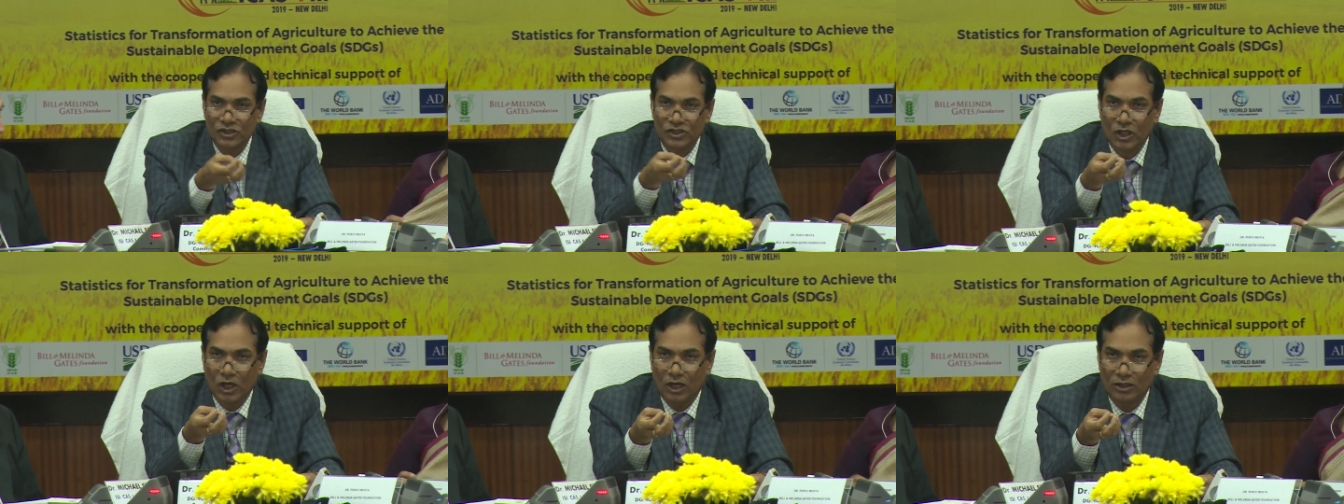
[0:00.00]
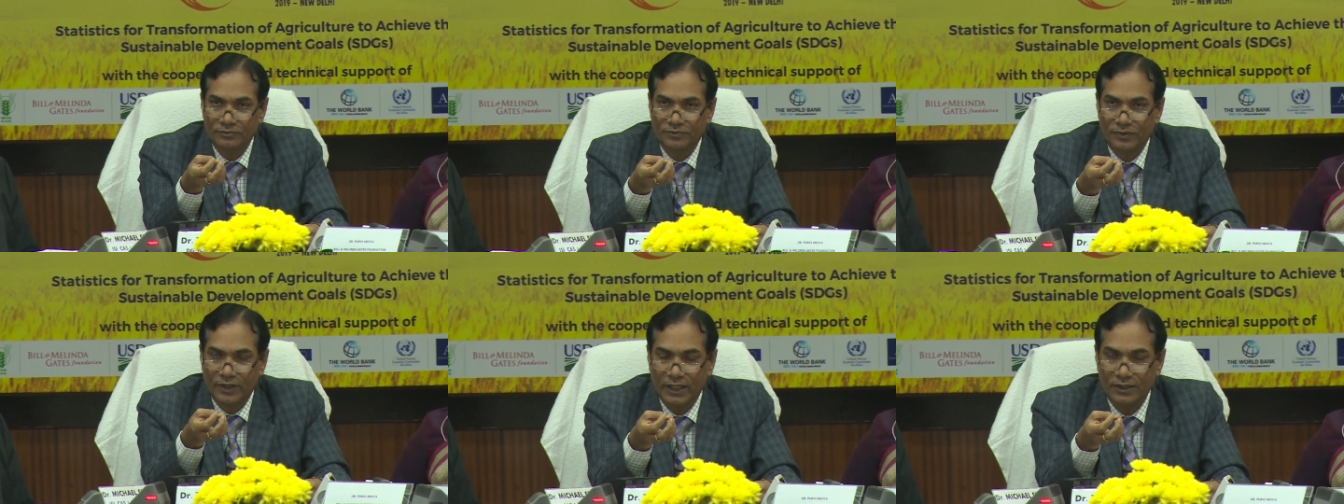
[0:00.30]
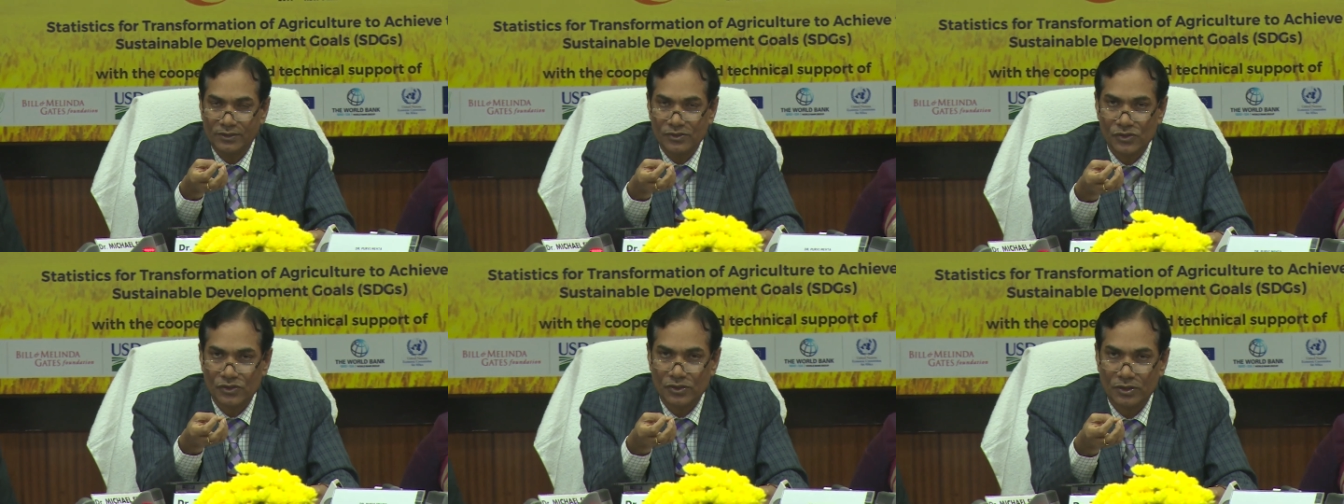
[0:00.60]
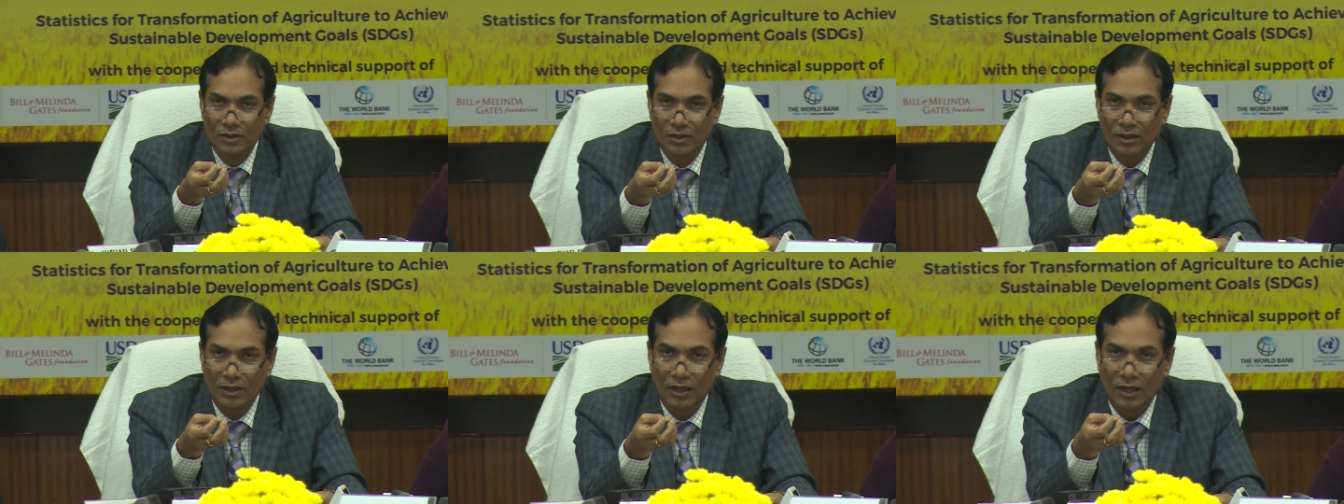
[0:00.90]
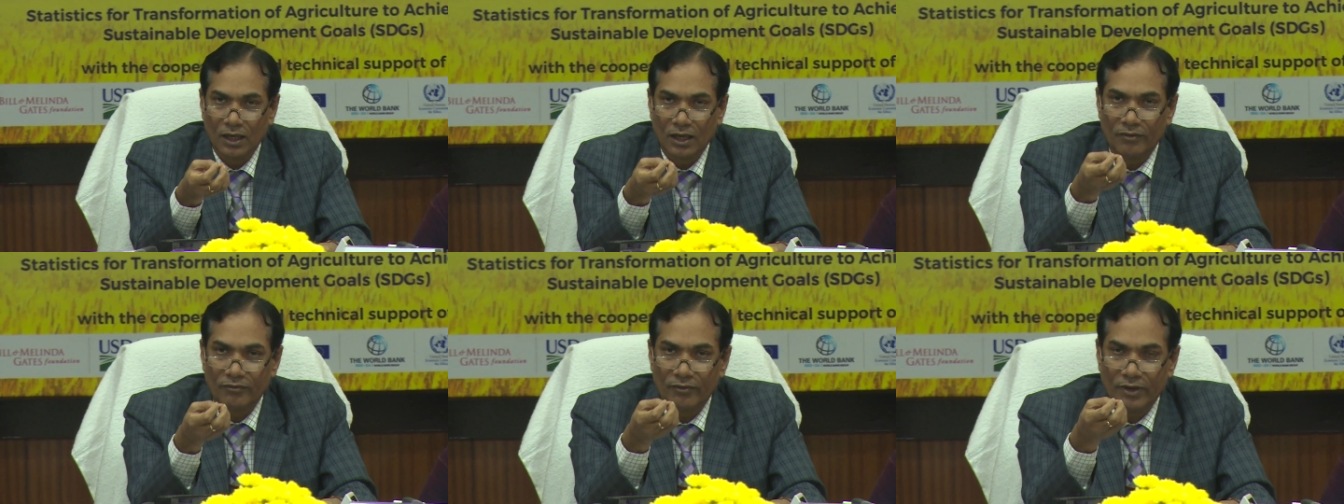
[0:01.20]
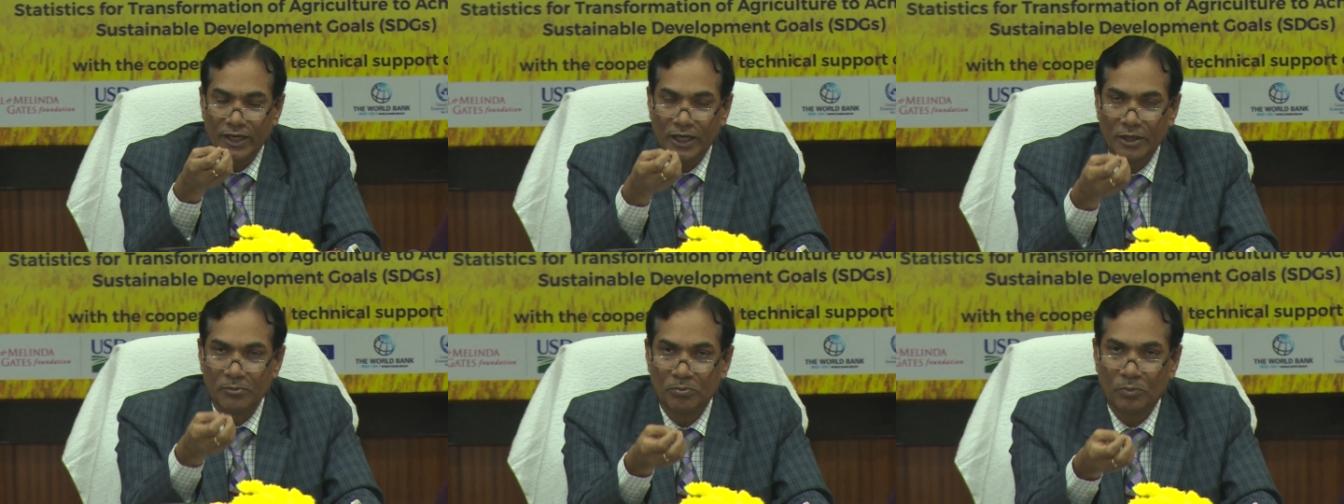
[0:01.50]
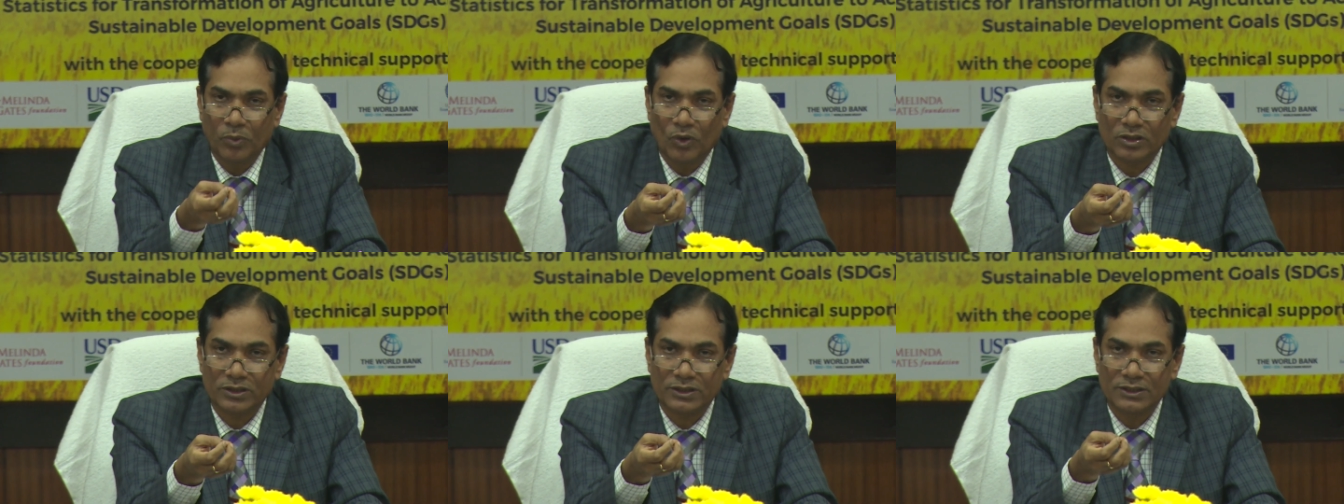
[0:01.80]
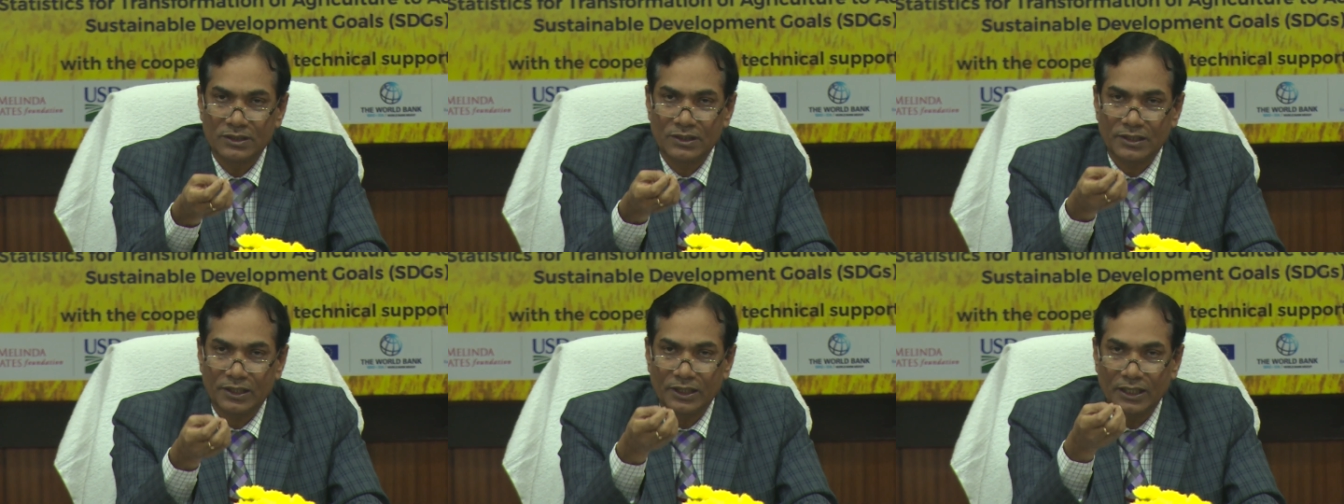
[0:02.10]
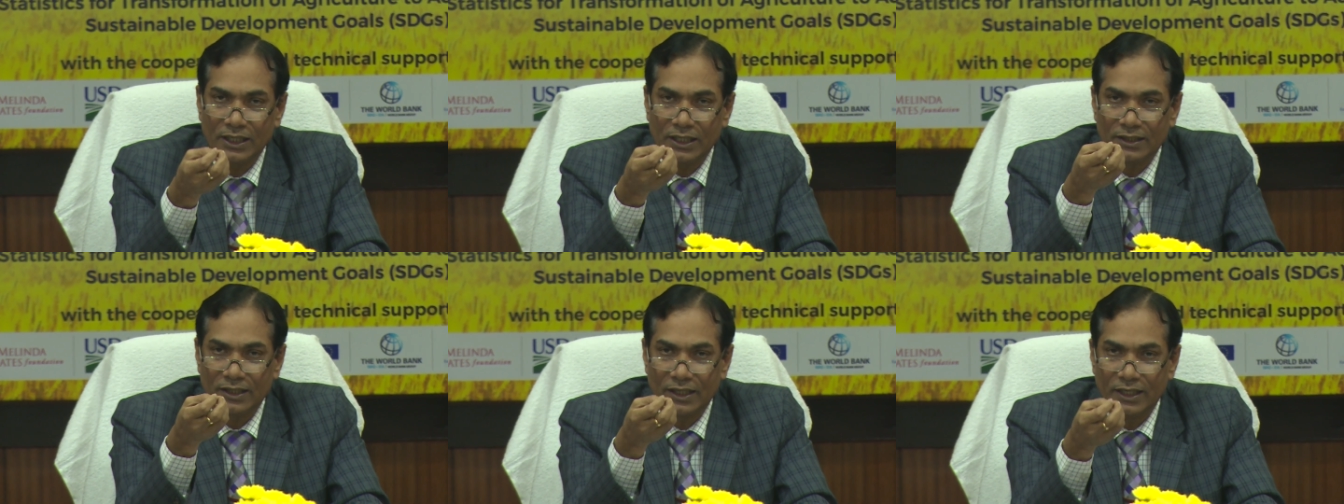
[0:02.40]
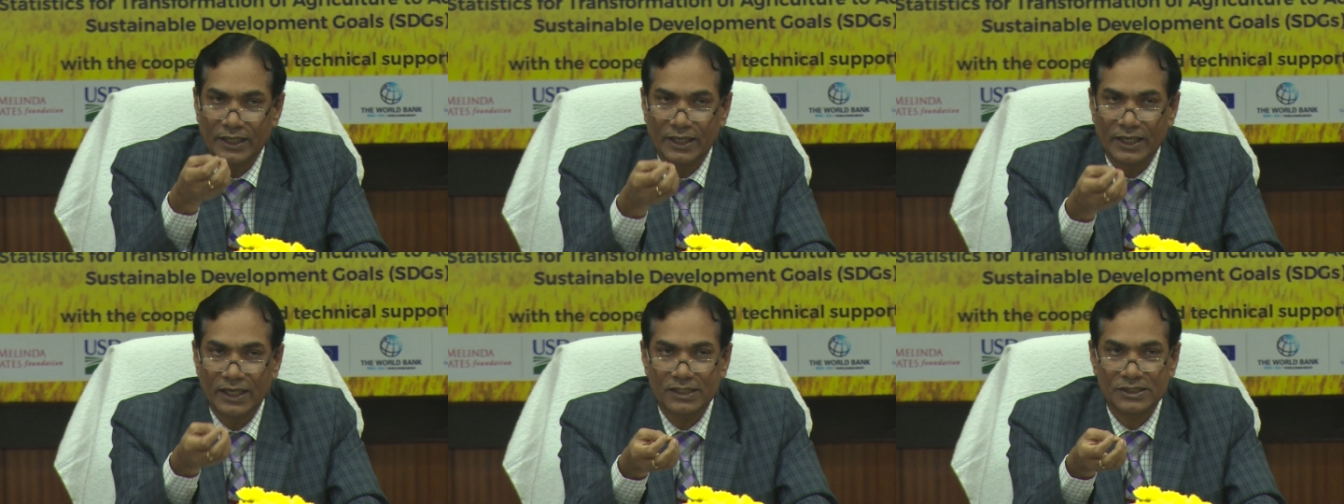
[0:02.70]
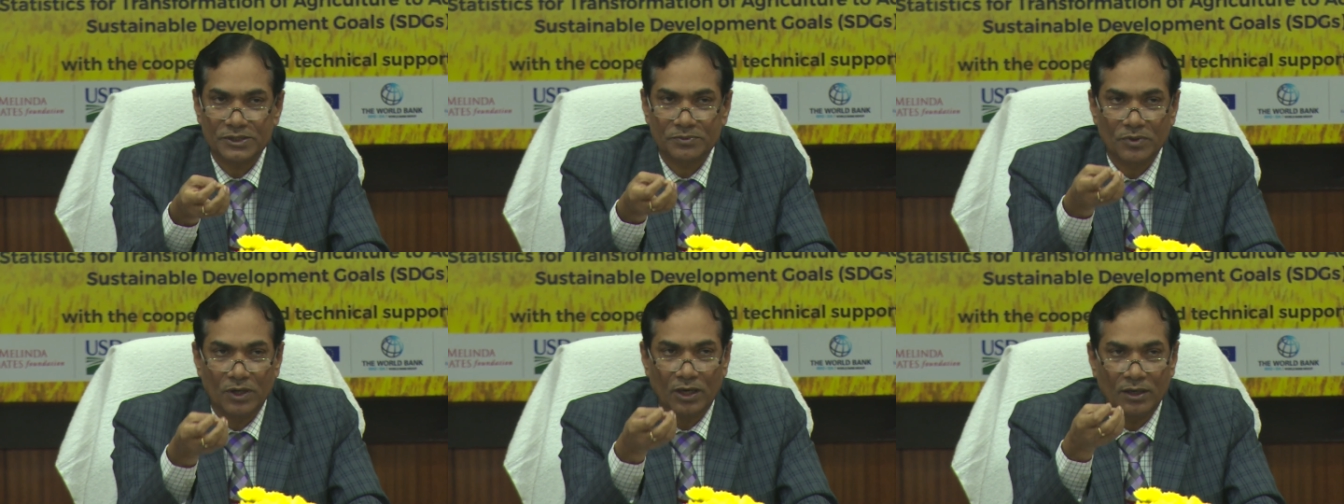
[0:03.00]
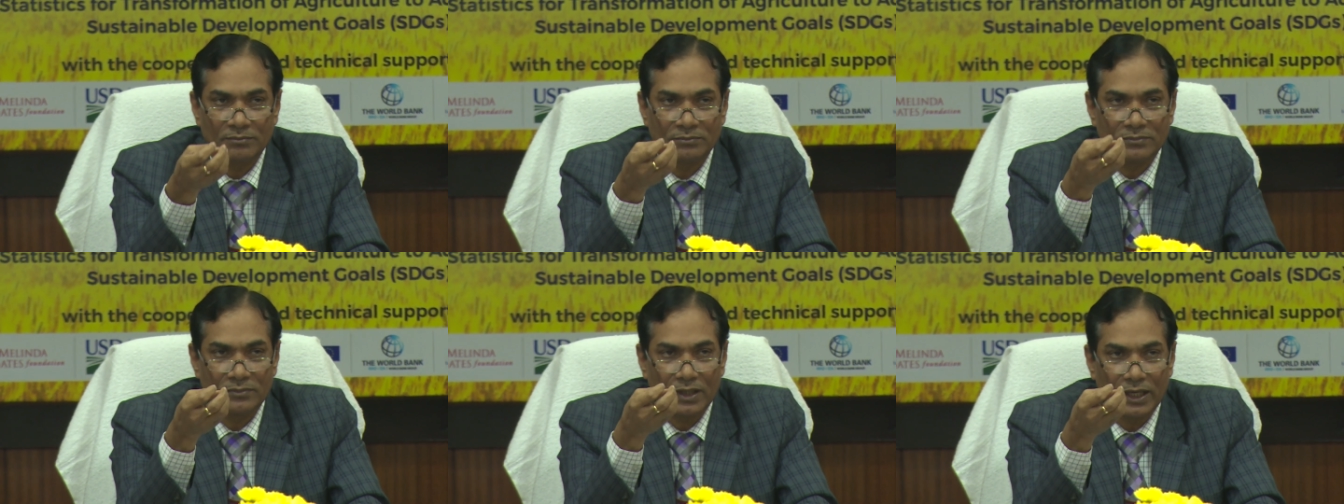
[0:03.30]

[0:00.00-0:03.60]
this conference. Very importantly, delegates from